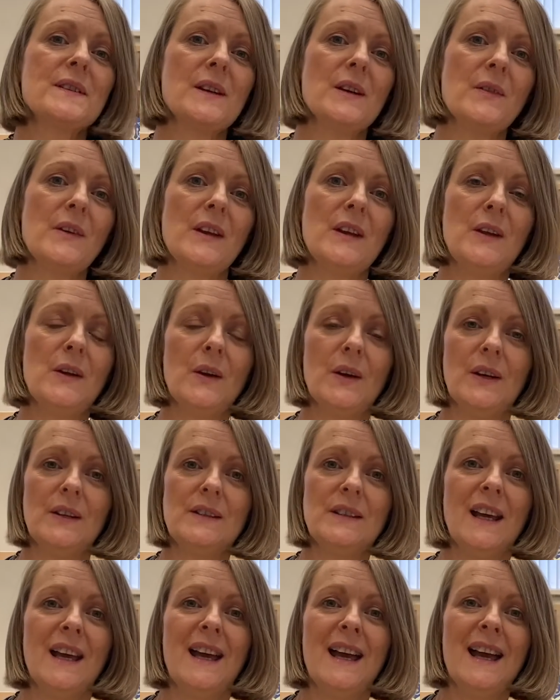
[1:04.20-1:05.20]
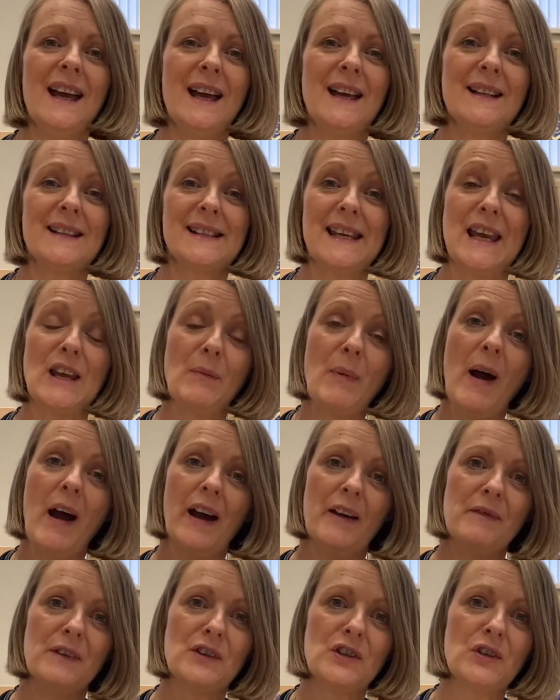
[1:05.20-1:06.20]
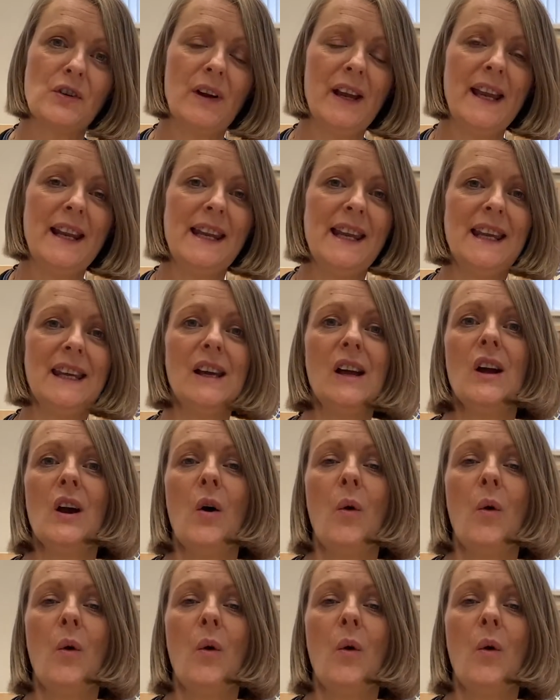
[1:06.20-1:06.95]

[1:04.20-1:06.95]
so that you can take part in the training,